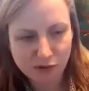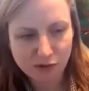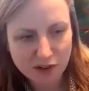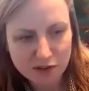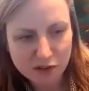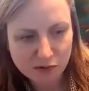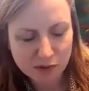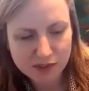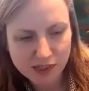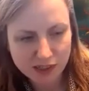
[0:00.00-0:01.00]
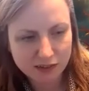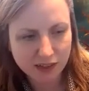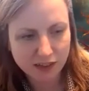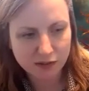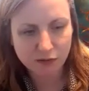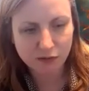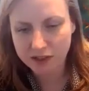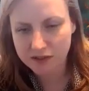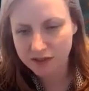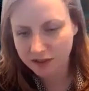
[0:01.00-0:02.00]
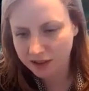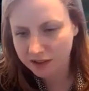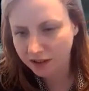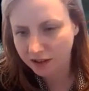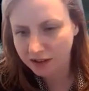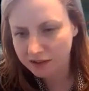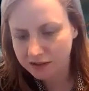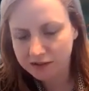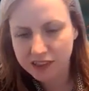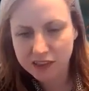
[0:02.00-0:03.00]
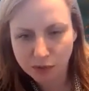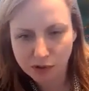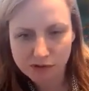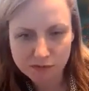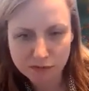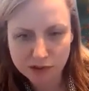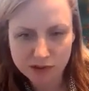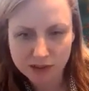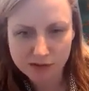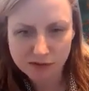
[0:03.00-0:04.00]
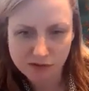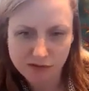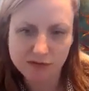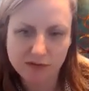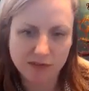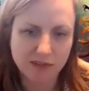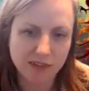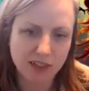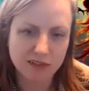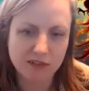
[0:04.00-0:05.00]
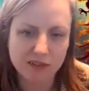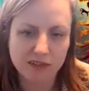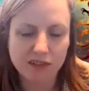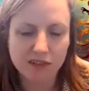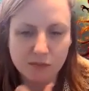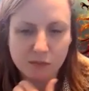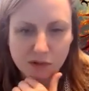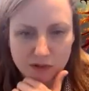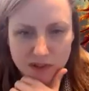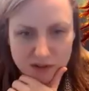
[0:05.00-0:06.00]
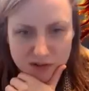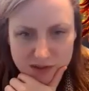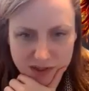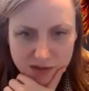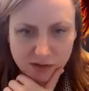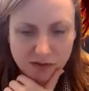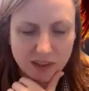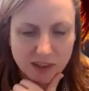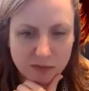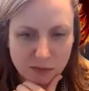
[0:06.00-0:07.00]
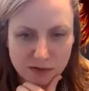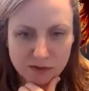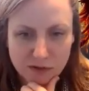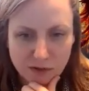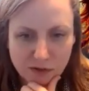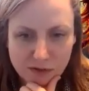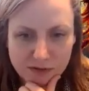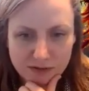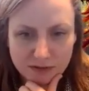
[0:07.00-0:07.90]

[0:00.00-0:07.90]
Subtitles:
for scripts like that who has like a deeper meaning. Like say, it's more than just entertainment. So